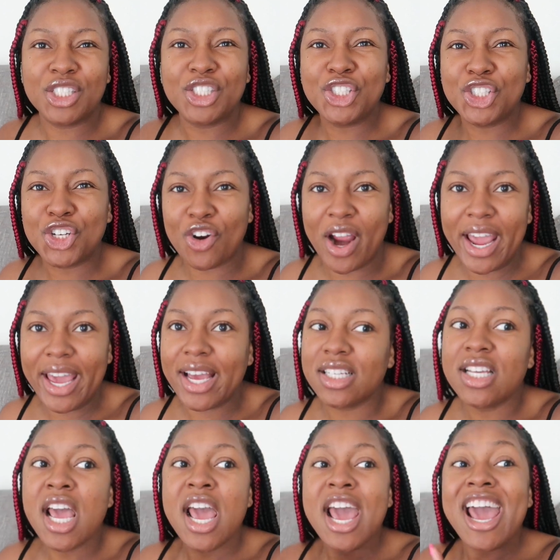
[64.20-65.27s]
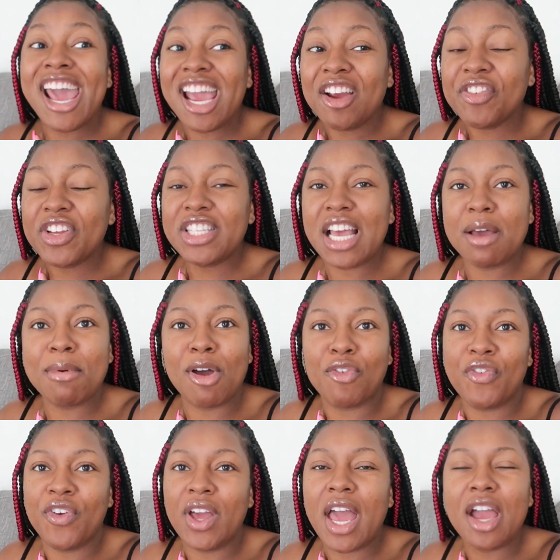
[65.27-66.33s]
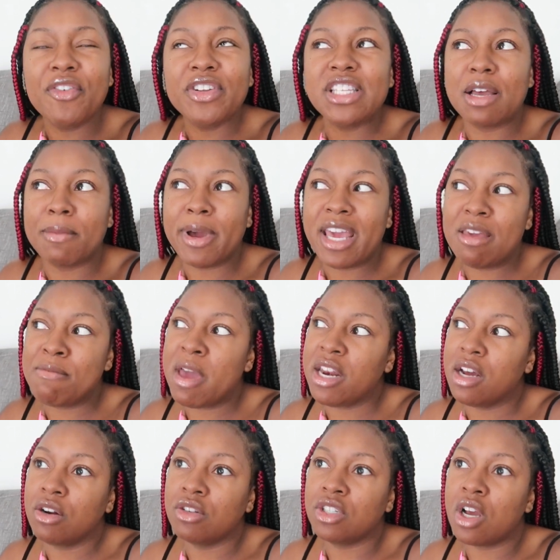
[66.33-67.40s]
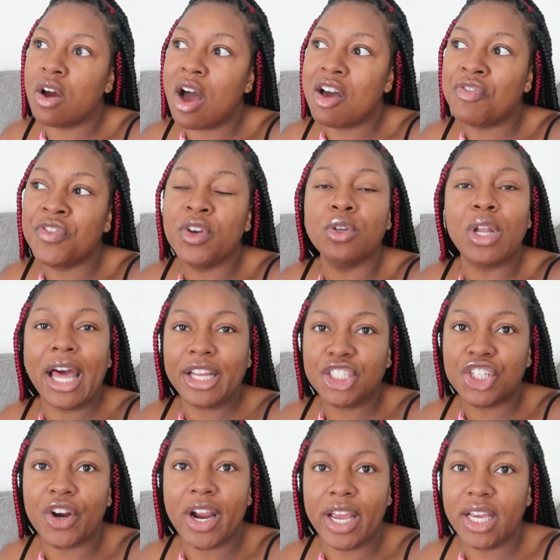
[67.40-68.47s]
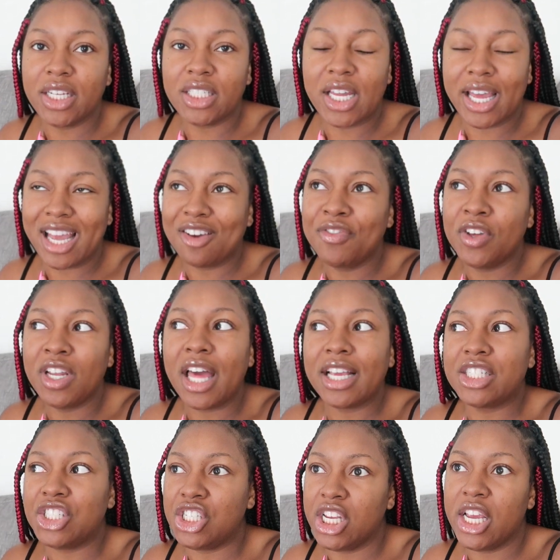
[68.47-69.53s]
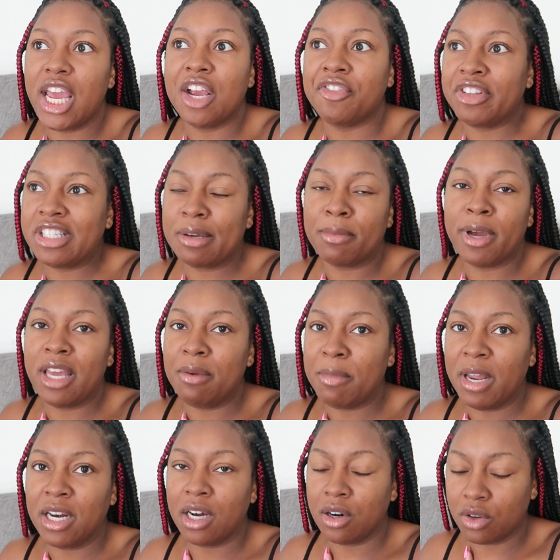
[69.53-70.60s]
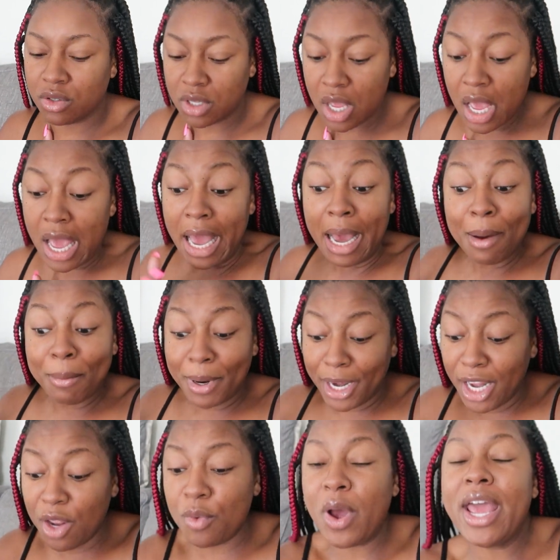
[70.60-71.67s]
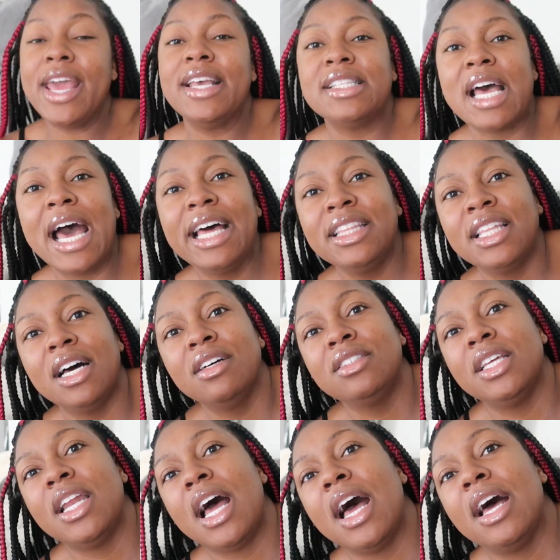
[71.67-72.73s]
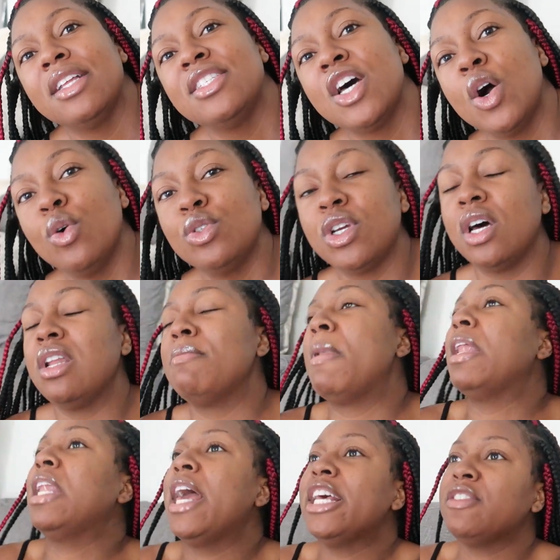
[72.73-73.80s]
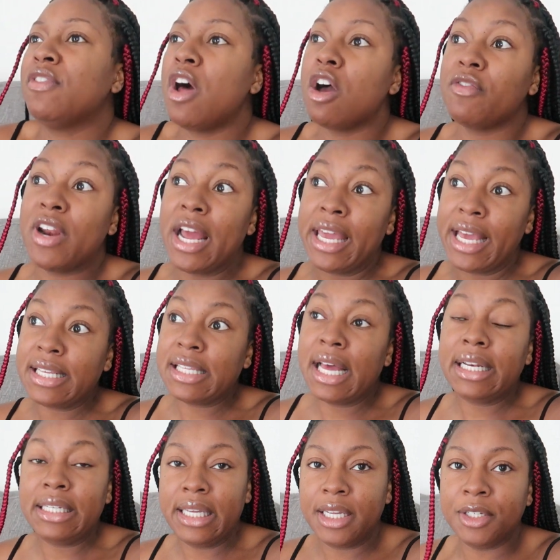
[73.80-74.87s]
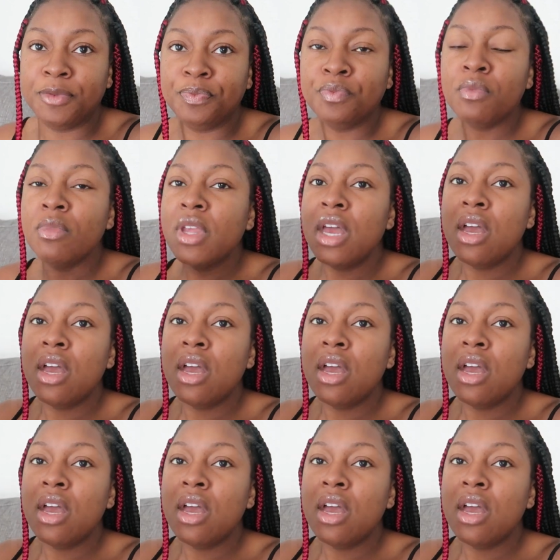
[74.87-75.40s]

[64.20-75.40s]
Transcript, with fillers: is trash. Every time I eat McDonald's, y'all, I feel like trash. Like, I feel like shit every time I eat McDonald's. But anyways, I thought that I told y'all in my last vlog, but I guess I didn't.